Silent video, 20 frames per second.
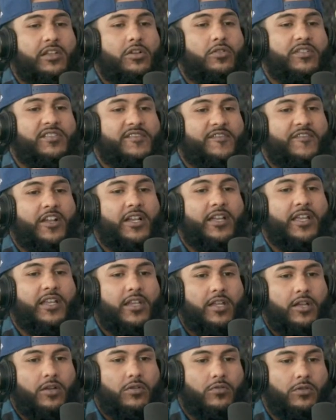it's no, Facts. it's
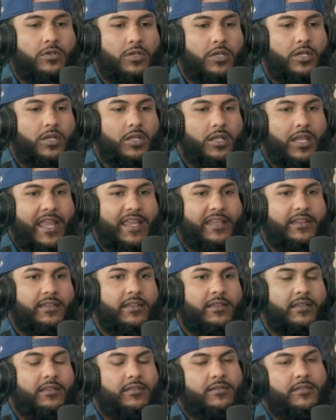fucking no.
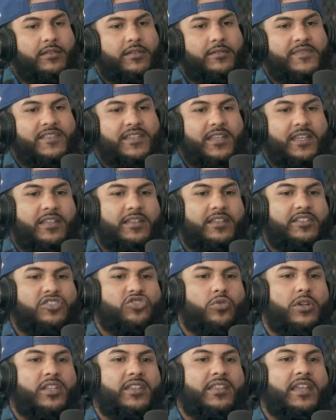Like you know what I'm saying.
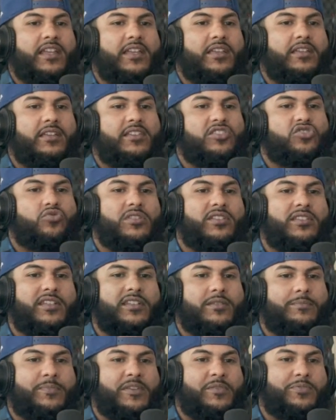that's one thing. It's one
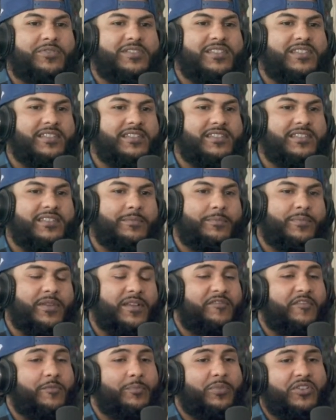thing to be persistent,
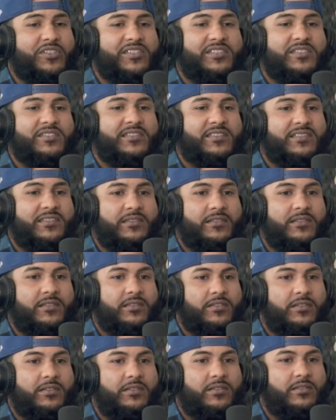but if a person's
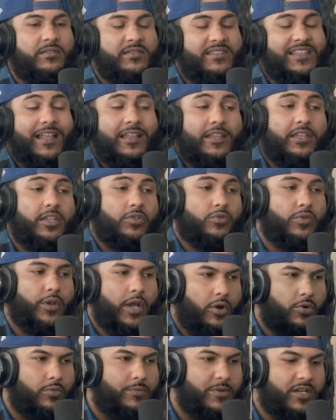telling you
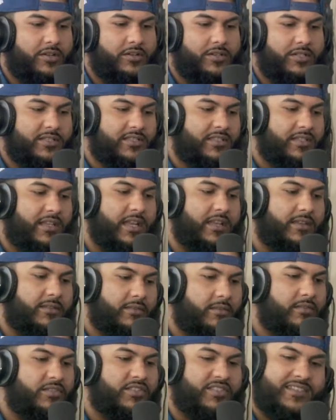no, bro, it's like
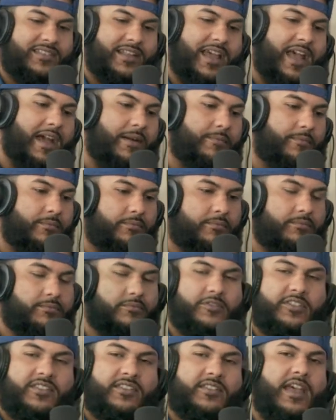just stop.
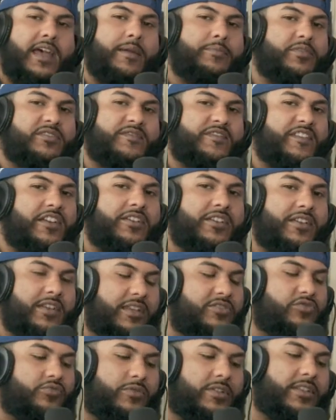Yeah. Stop. It's very.
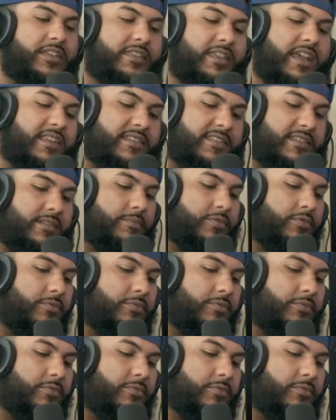It's really that